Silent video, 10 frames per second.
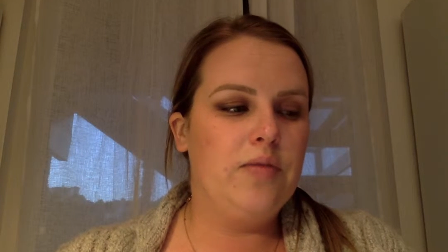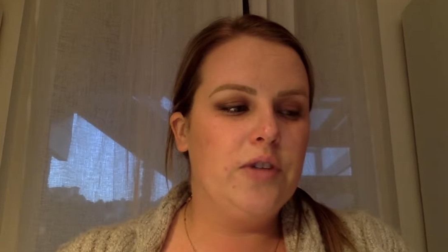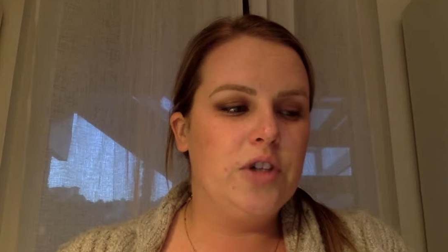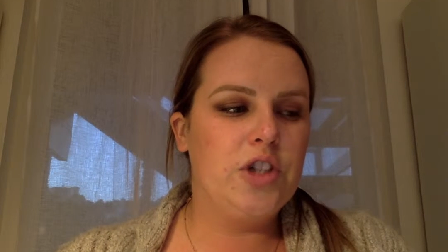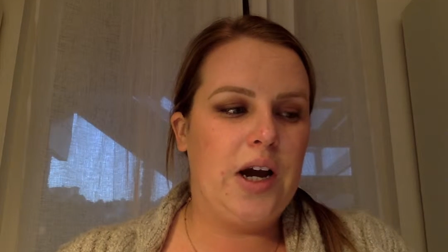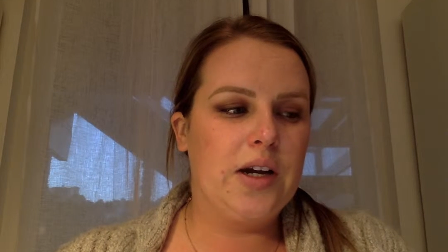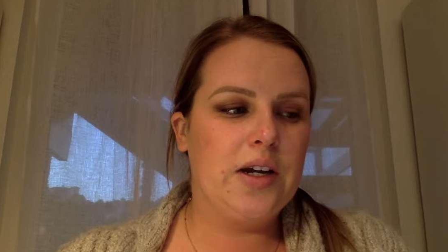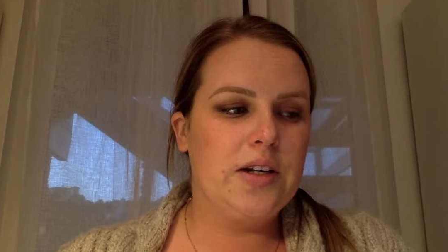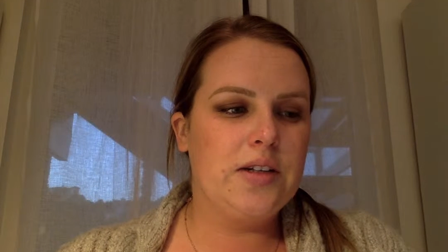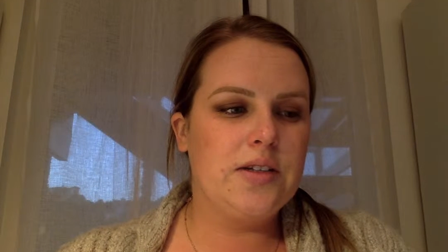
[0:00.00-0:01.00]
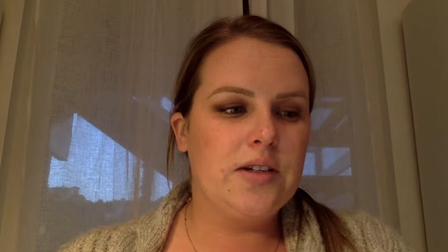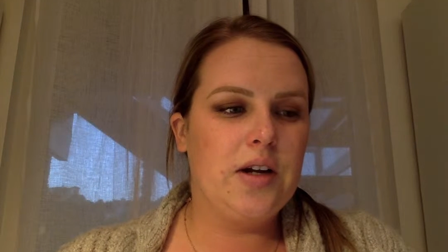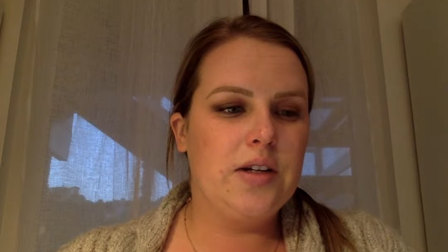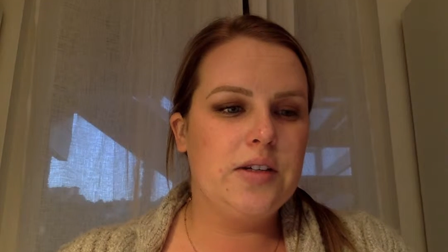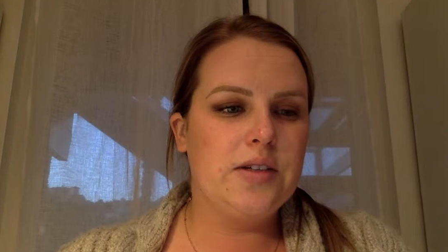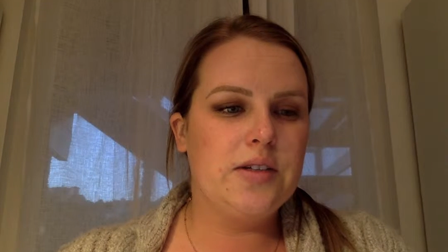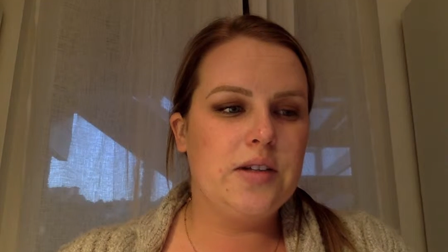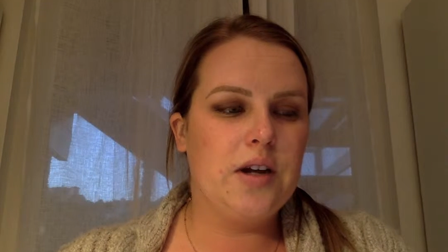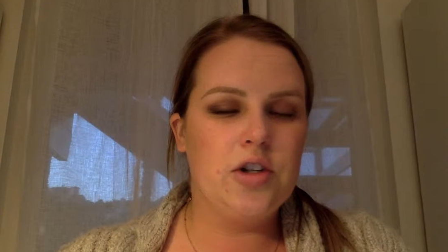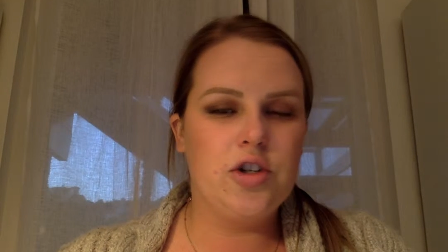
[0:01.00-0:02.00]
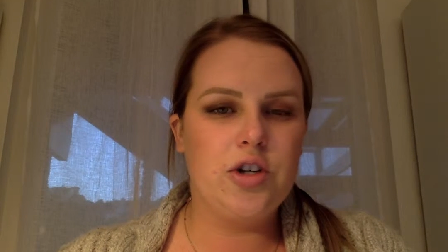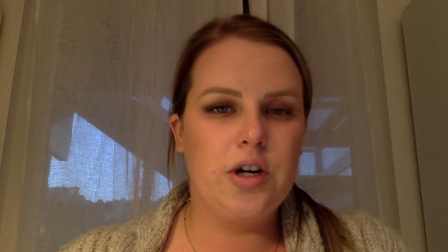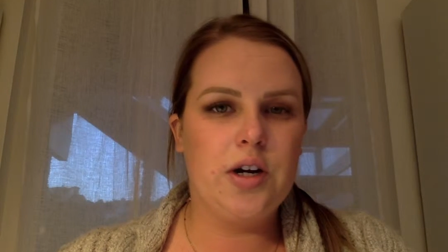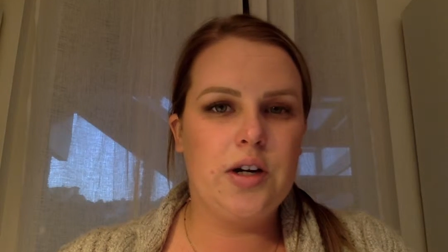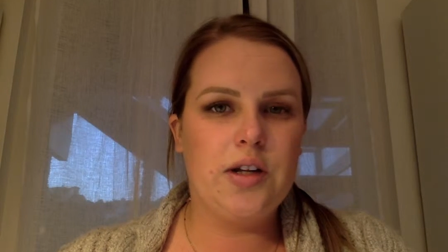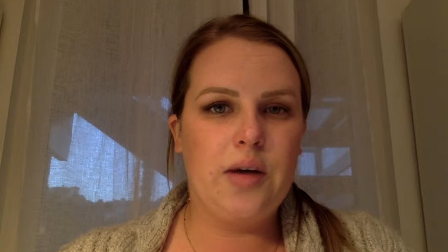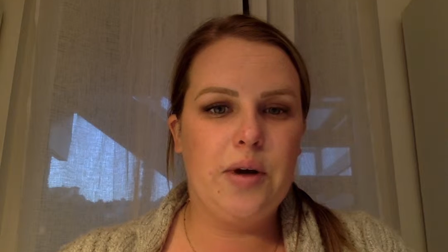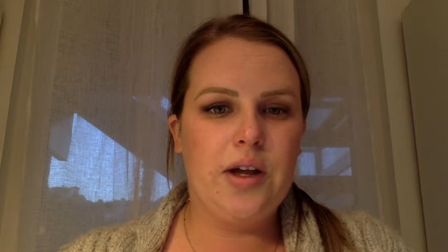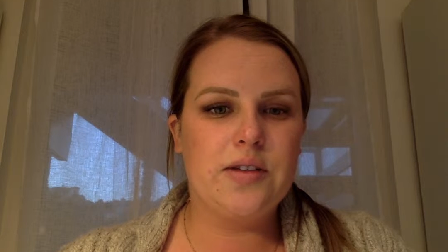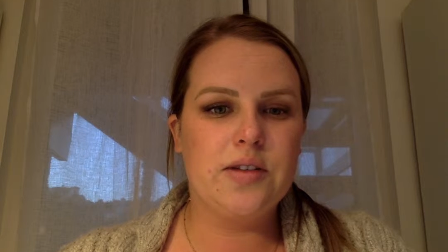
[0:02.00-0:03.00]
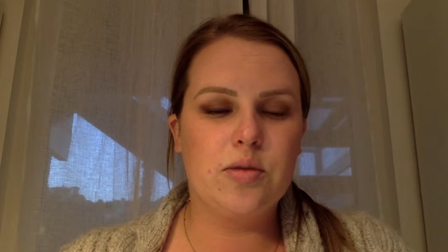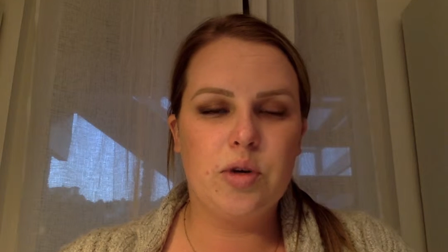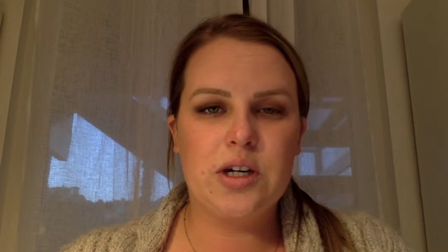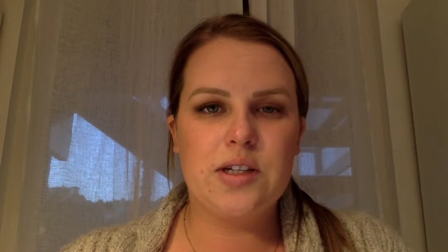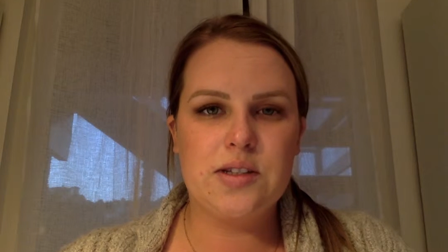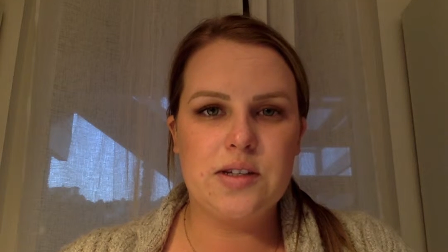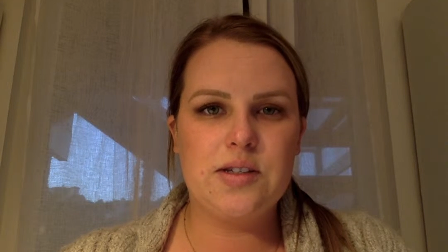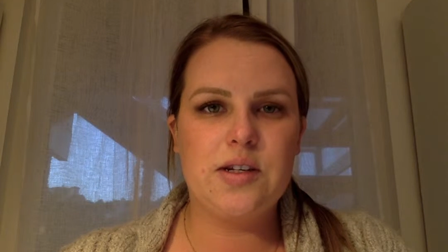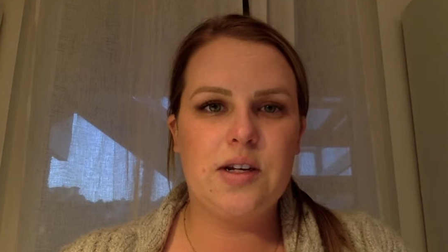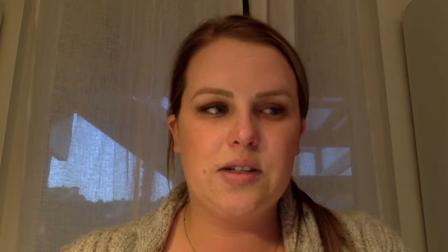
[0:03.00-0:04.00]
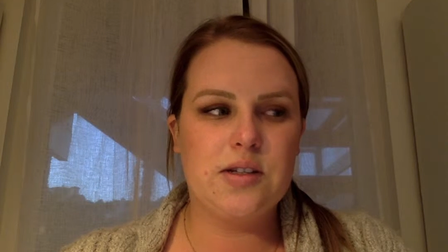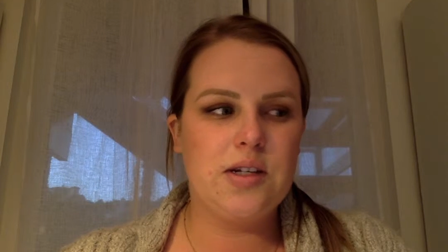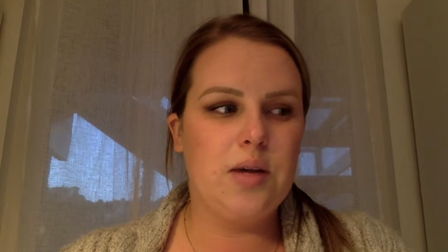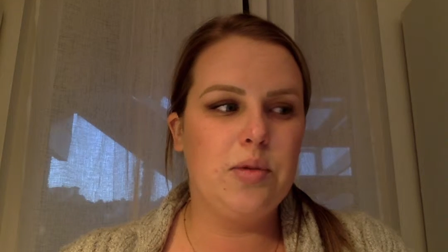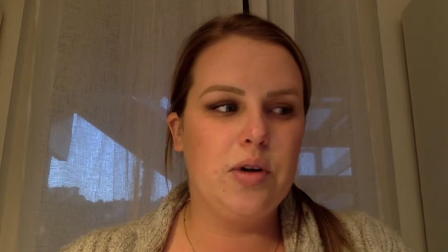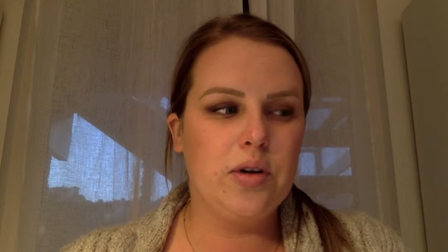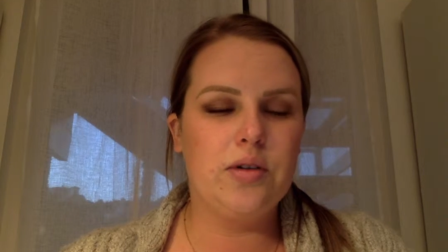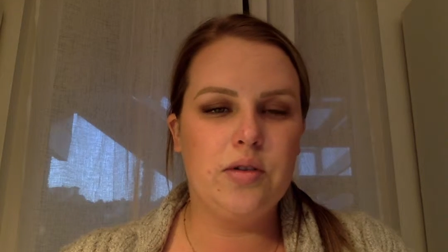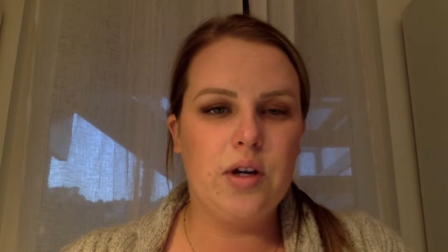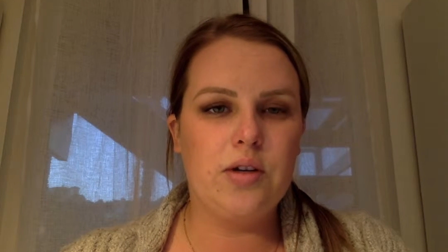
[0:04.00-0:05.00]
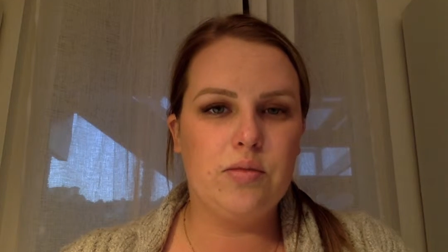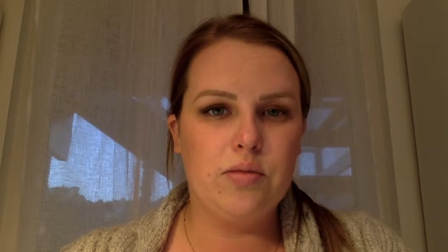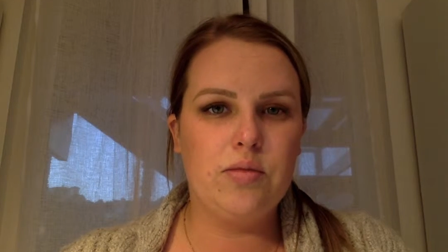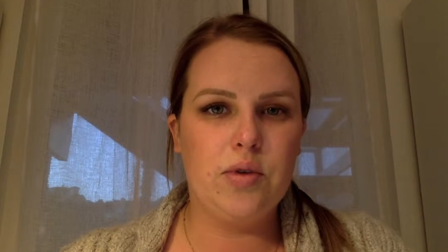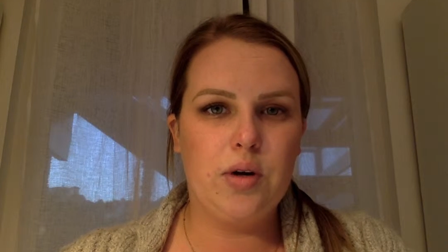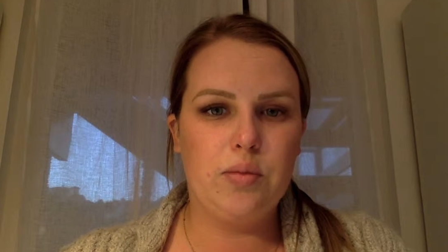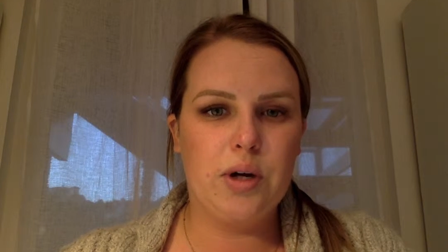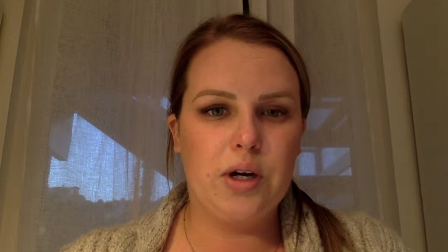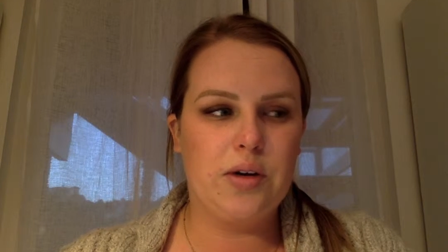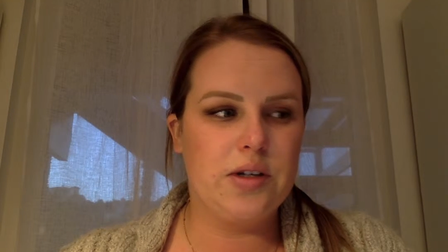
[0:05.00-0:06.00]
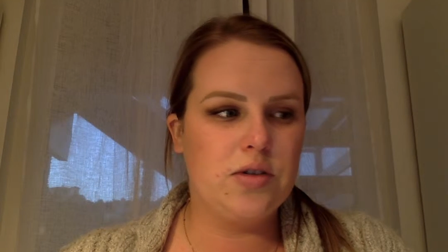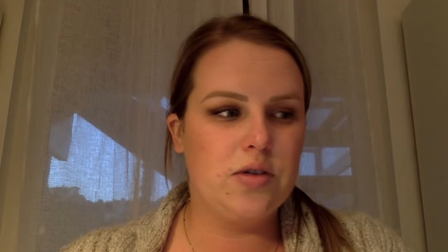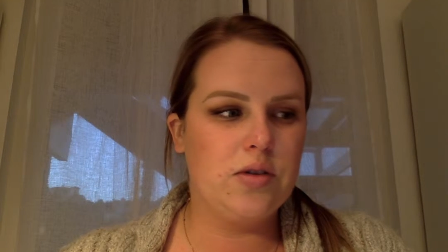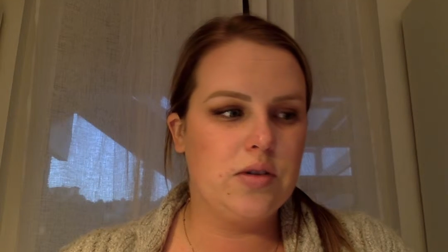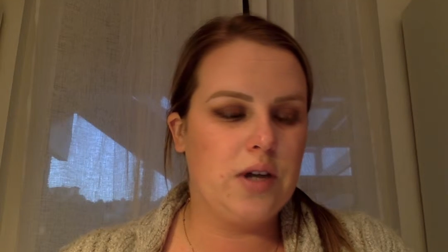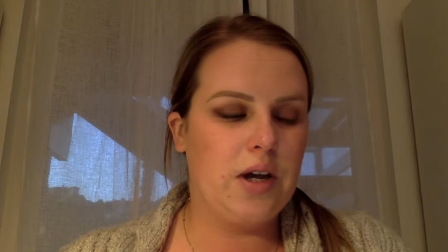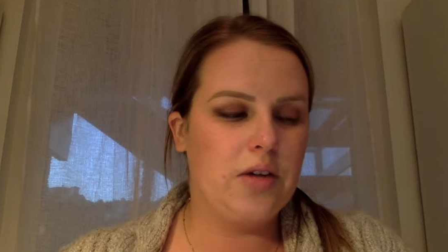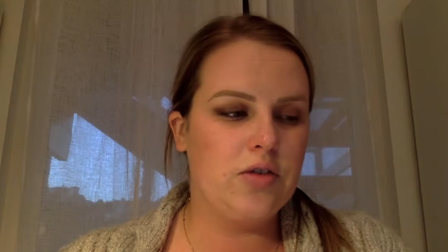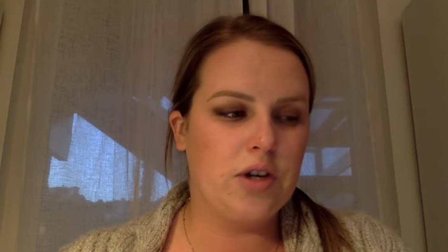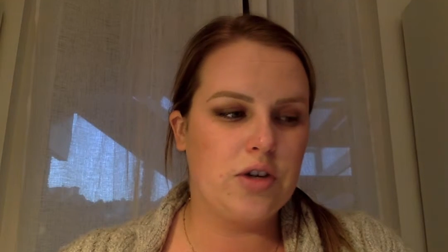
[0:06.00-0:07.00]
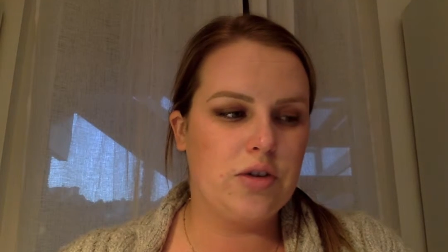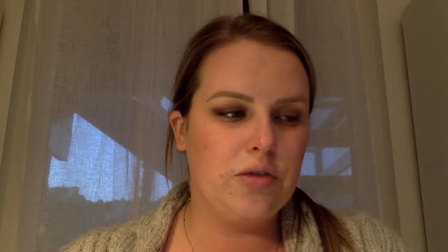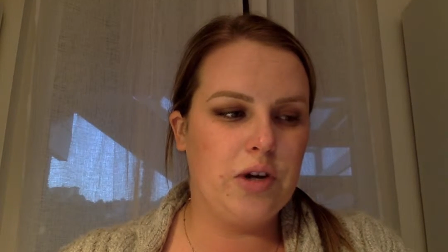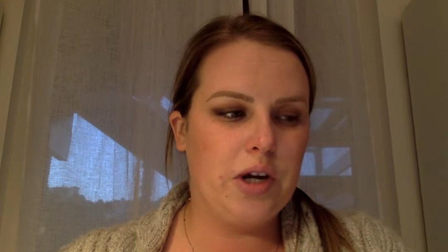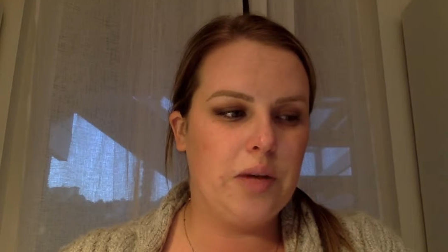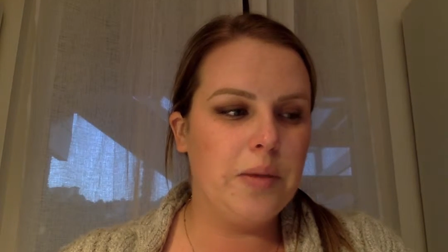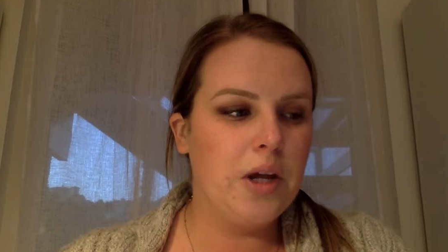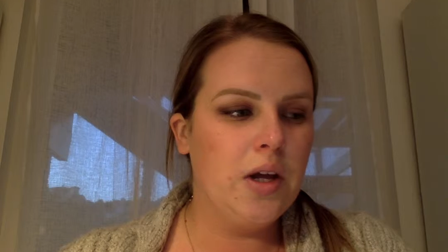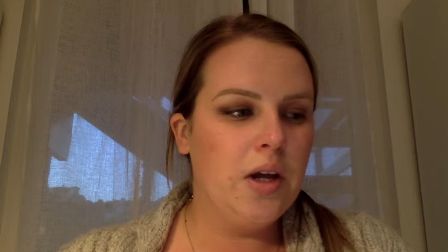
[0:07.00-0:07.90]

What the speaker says: for Jack, and it's not as unsure, and that way it's a little more consistent and stable and a rigorous structure for him.